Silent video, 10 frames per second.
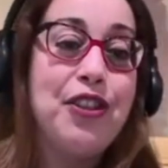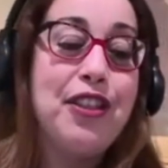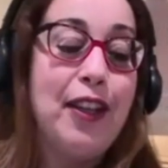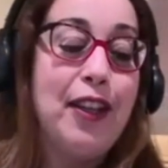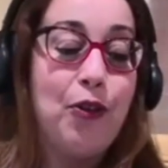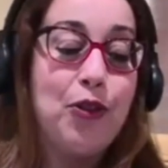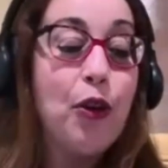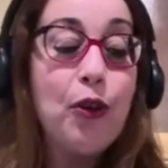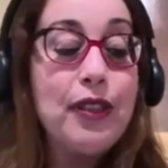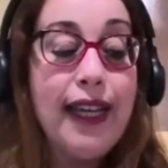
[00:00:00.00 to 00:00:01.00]
DeSico.
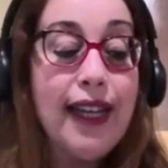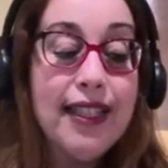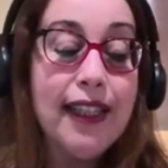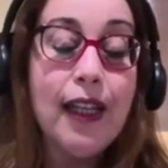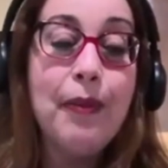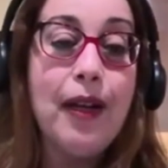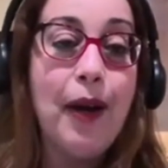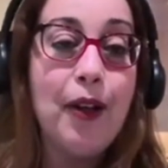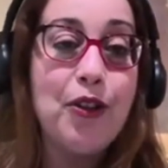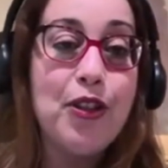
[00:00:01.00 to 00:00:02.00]
So tell us a little bit
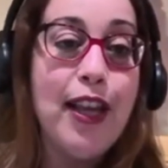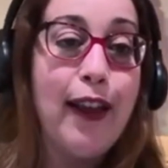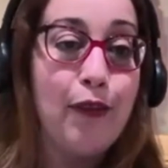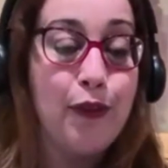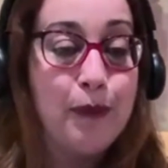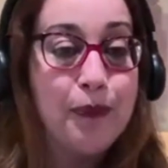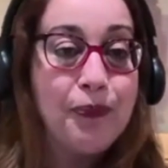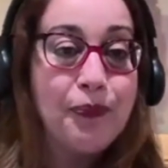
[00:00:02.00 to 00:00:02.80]
about yourself.